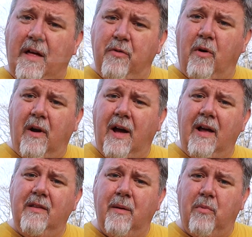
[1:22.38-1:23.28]
I thought I
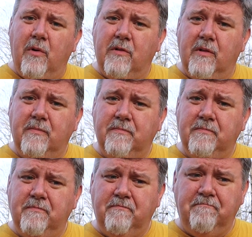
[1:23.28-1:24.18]
had that person.
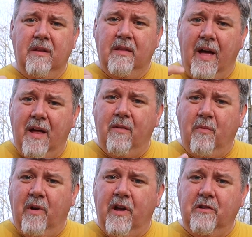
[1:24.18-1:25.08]
That
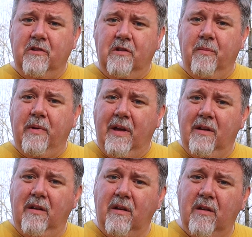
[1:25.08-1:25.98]
relationship
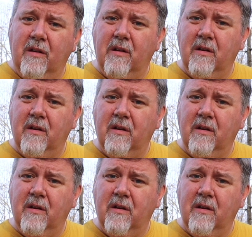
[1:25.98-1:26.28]
ended